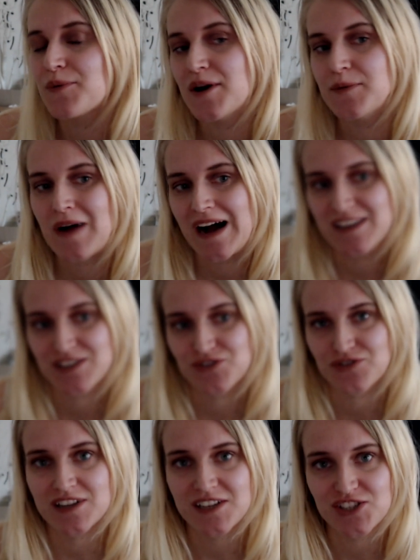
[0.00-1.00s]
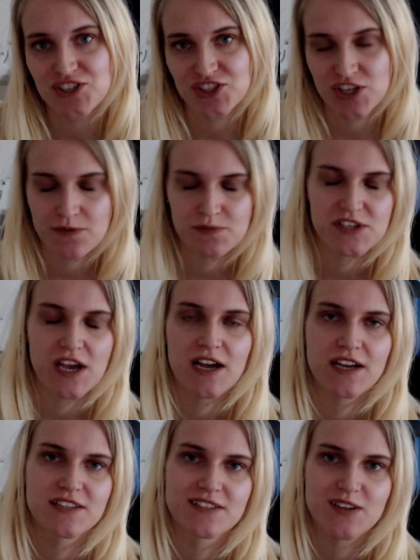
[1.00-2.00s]
about past relationships
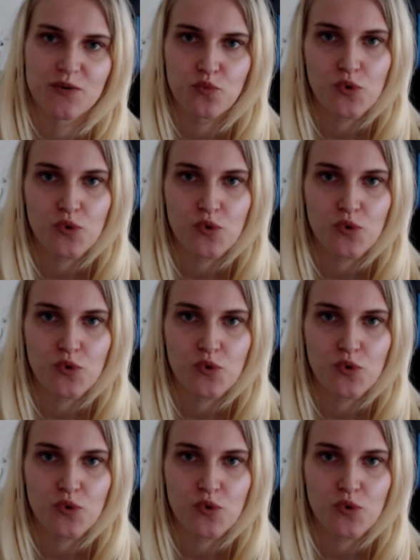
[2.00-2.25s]
and